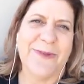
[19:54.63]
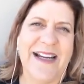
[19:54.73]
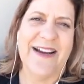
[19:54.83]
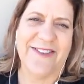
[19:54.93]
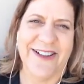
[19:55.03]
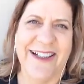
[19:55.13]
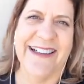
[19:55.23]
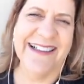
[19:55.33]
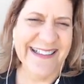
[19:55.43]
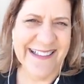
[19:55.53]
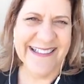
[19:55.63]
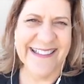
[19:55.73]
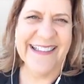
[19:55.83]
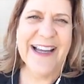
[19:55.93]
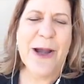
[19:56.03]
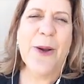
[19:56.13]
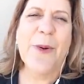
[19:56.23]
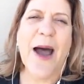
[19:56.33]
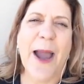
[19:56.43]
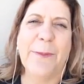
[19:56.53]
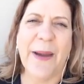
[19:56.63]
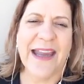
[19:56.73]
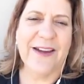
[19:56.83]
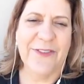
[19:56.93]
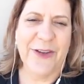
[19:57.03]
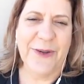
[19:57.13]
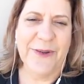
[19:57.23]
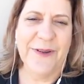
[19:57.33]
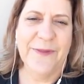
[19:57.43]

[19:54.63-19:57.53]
whatever, I beg of you.